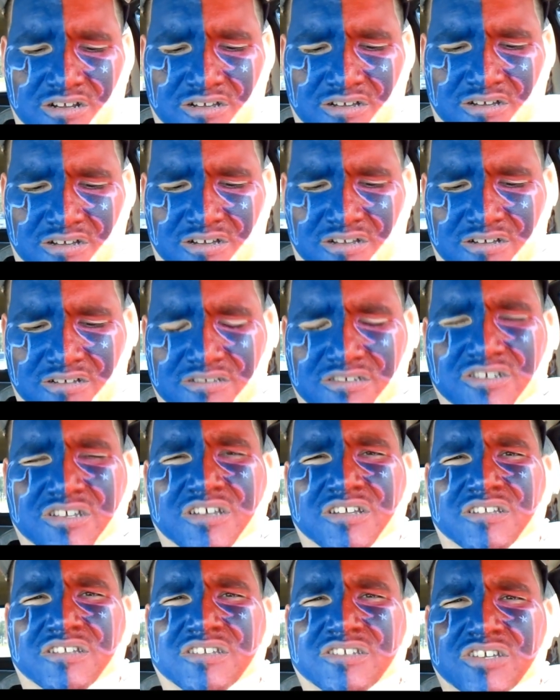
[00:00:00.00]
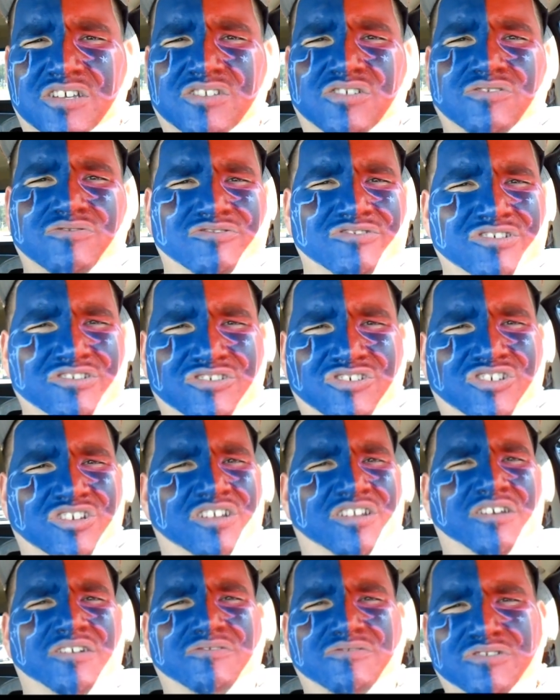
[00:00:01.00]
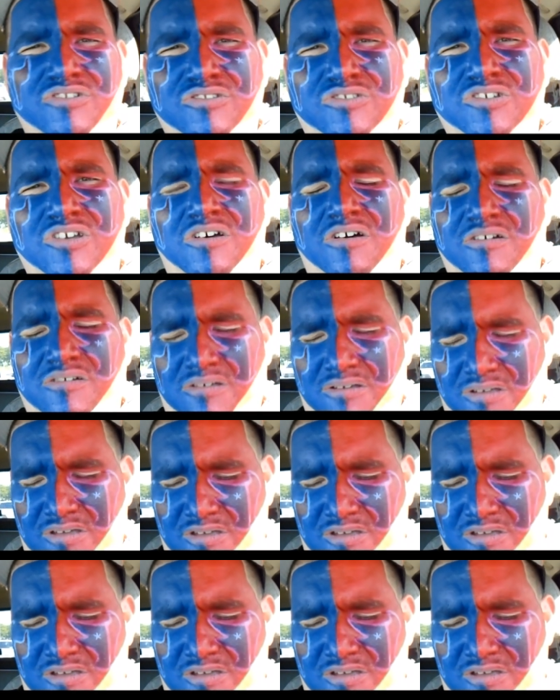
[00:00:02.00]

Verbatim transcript: Uh, let's get let's get to the real shit here, real talk.